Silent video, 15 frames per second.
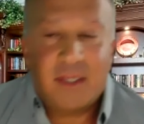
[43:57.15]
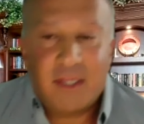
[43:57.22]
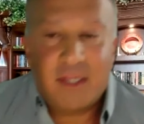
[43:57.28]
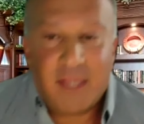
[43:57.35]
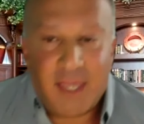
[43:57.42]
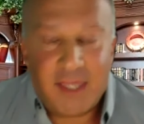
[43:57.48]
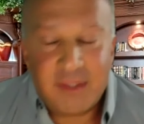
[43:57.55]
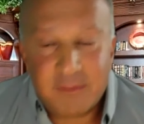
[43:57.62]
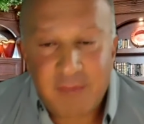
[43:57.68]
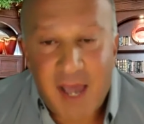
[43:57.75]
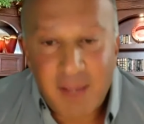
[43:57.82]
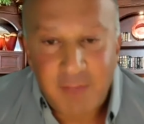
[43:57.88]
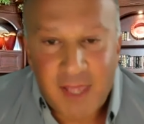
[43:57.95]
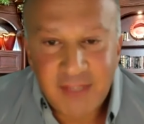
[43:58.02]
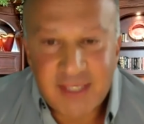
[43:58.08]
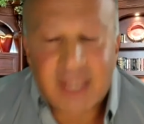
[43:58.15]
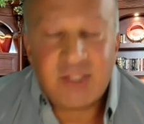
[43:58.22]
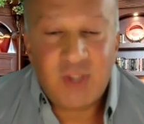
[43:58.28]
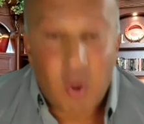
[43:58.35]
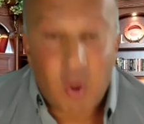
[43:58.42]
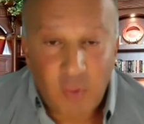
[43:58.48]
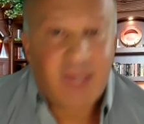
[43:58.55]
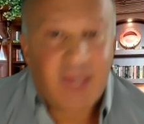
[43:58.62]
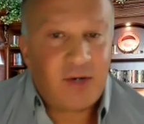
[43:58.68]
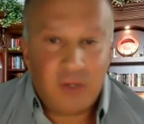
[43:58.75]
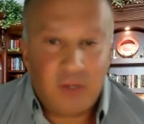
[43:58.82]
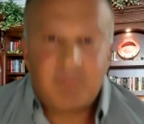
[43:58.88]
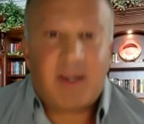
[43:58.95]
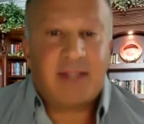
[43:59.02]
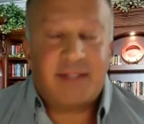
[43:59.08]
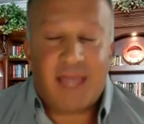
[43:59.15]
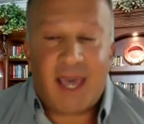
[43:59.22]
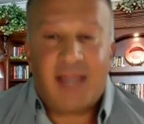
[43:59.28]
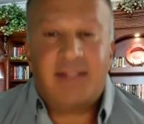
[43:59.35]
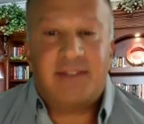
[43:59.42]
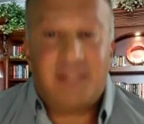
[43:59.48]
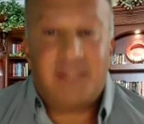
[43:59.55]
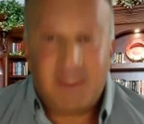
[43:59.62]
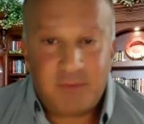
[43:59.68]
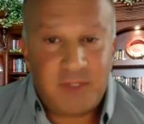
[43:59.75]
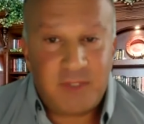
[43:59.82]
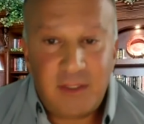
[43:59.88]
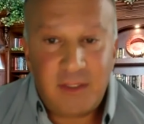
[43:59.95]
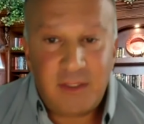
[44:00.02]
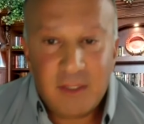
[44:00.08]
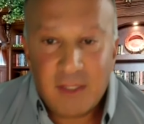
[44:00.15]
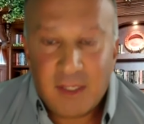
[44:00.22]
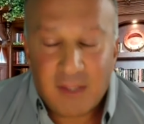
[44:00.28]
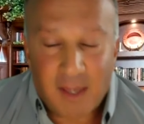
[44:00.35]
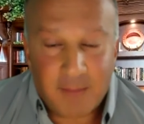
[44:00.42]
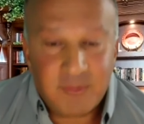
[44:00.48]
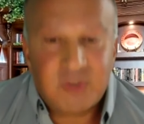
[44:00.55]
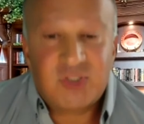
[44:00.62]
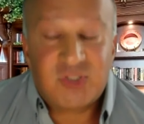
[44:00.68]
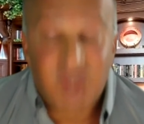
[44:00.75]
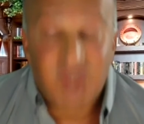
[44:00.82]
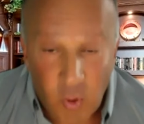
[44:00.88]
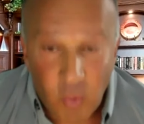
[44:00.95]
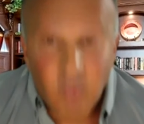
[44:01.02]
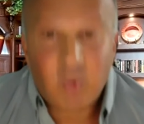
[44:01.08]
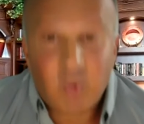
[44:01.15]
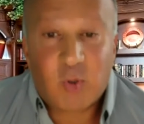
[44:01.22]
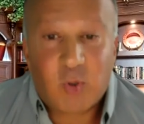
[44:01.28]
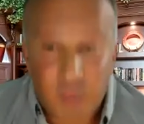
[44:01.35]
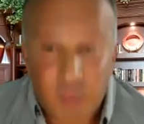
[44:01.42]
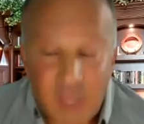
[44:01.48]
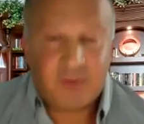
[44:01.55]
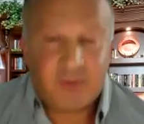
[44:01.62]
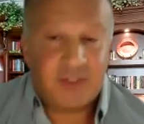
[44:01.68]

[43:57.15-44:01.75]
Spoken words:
And the bottom line is, I know that hurt my dad deeply. I'm so grateful for this